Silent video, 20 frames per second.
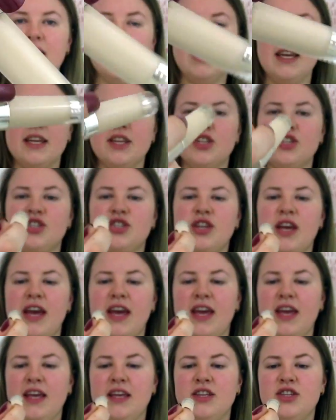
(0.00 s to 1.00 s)
in a
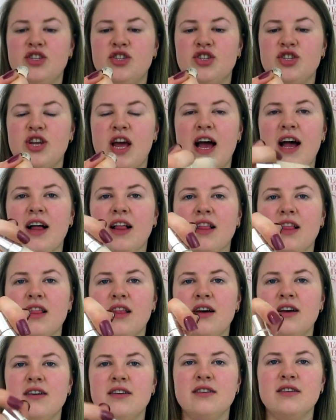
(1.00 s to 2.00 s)
shade
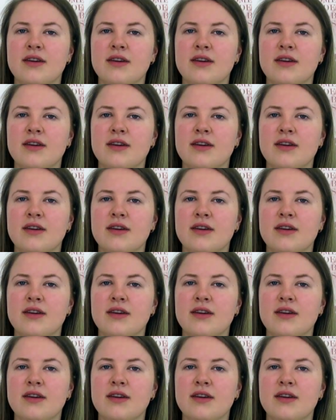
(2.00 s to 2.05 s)
Shell.